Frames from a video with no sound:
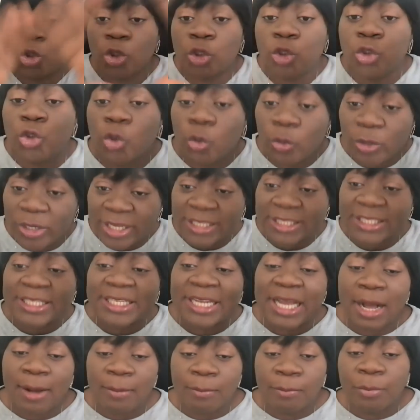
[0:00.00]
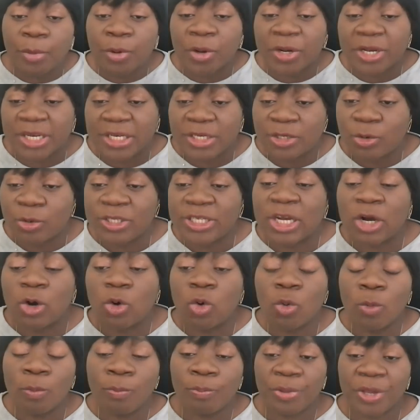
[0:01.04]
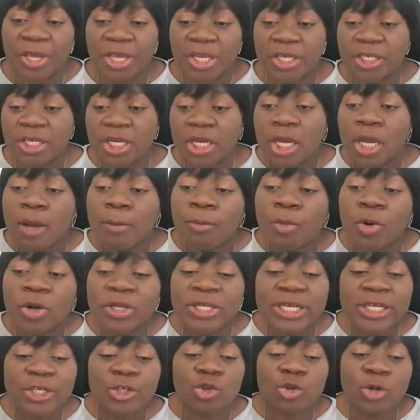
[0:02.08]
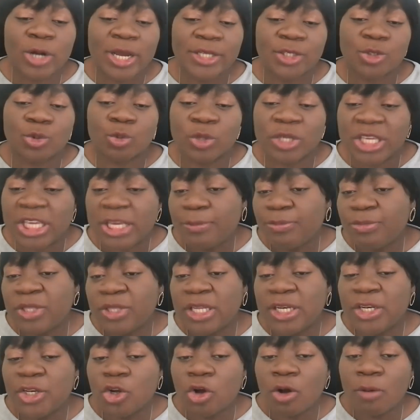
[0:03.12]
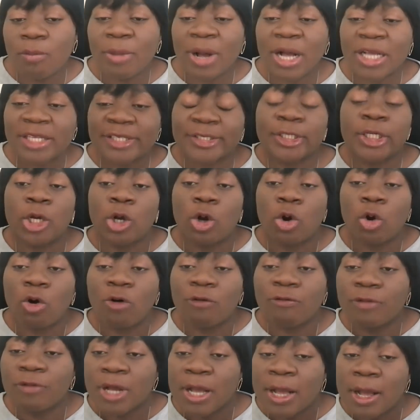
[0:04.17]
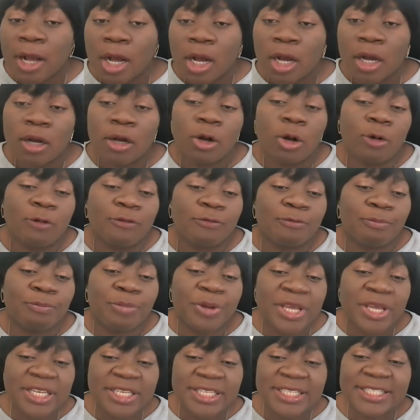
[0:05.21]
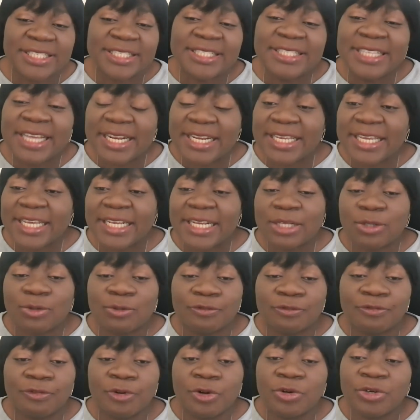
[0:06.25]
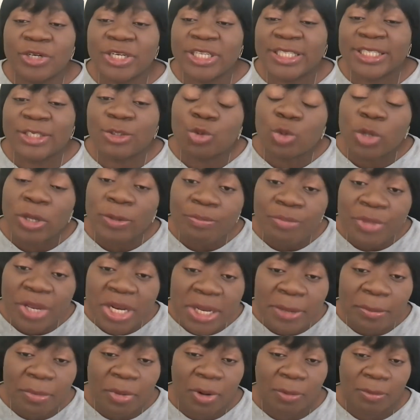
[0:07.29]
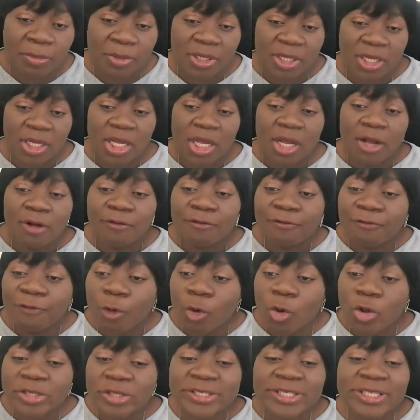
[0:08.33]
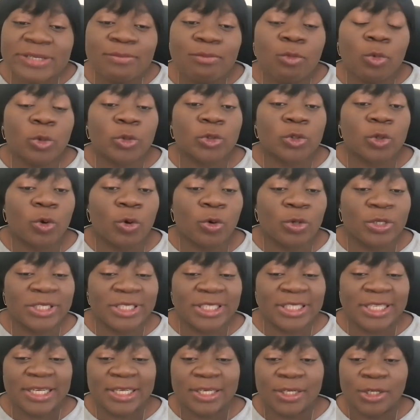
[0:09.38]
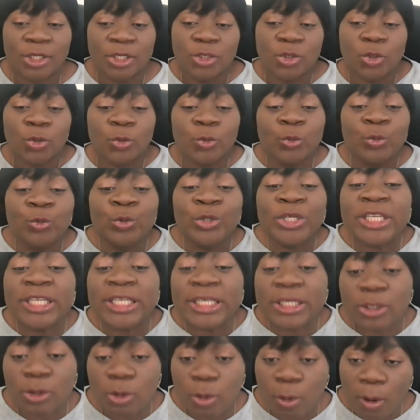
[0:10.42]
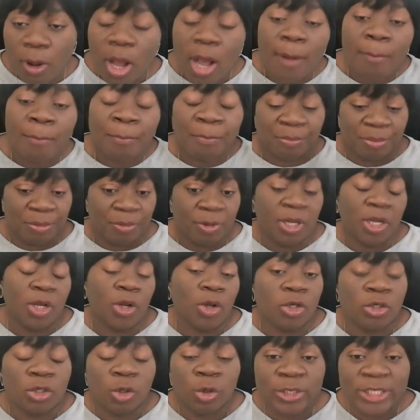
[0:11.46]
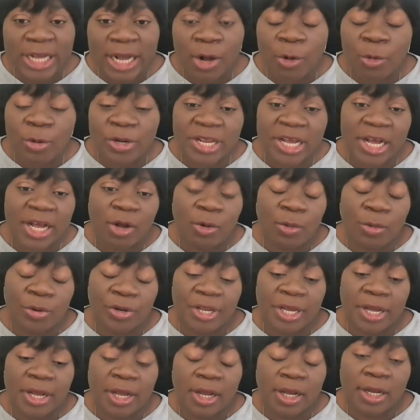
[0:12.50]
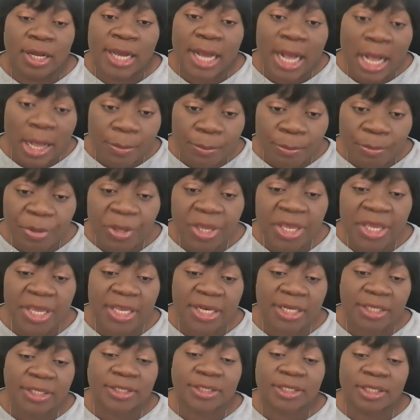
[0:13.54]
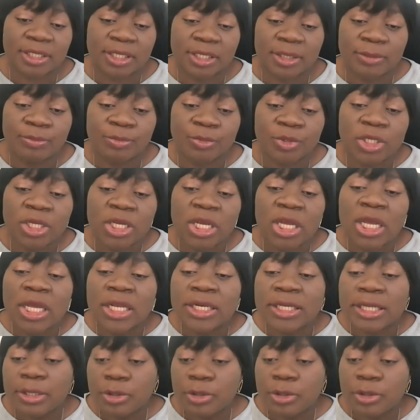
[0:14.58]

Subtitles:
donate now button on their homepage, but they try to keep the numbers of pages dedicated to fundraising to a minimum, focusing most on the real on their campaigns. The